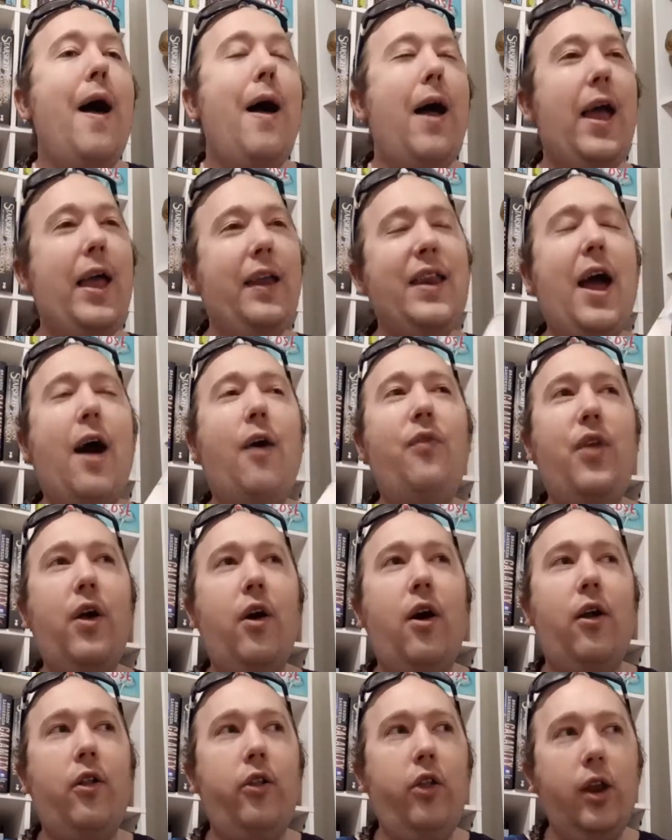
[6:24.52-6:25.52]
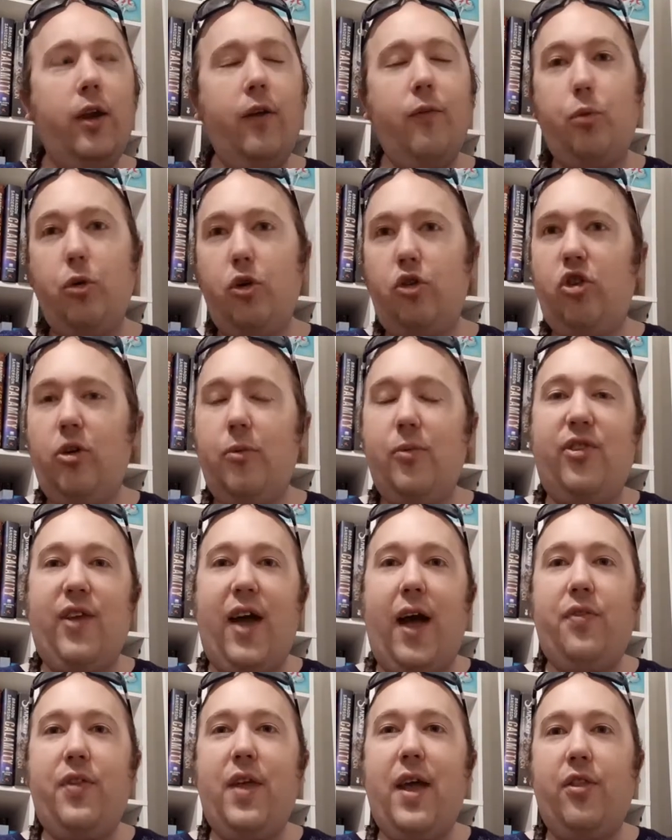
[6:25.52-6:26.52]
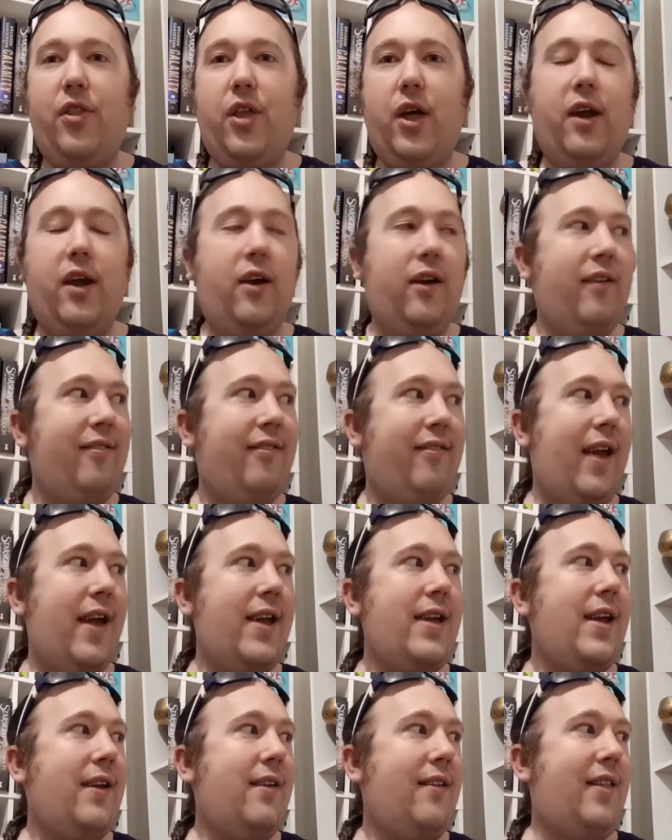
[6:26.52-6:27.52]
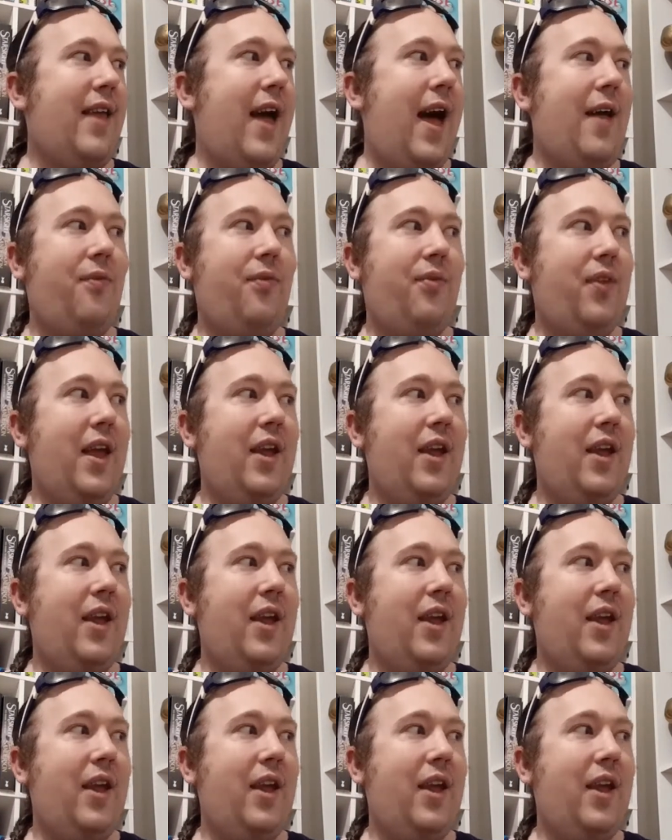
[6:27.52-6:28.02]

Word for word: now there are a lot of booktubers out there that are saying that